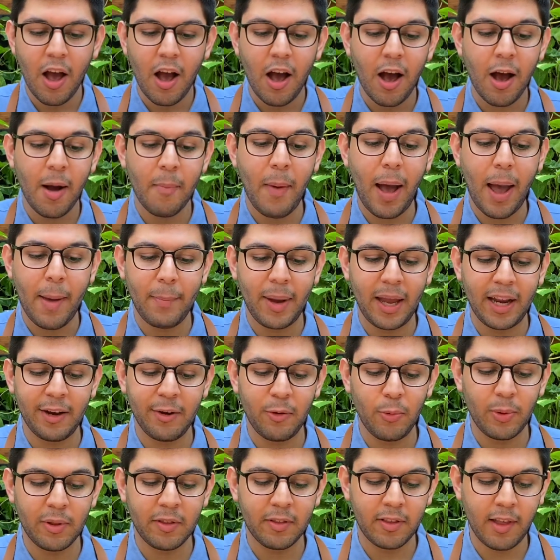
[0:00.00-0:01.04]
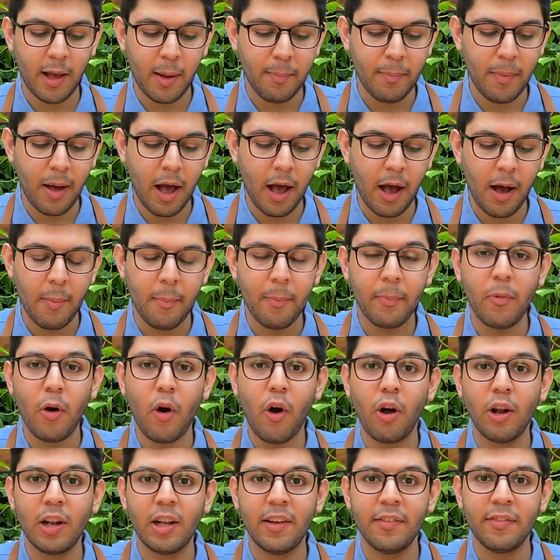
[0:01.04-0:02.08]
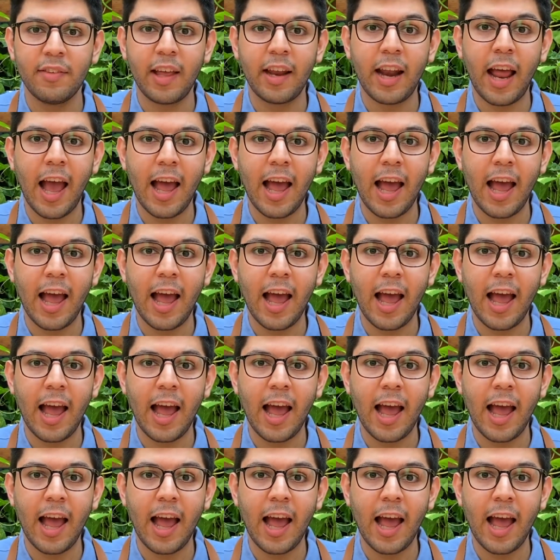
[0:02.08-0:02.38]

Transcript: I made it with some olives and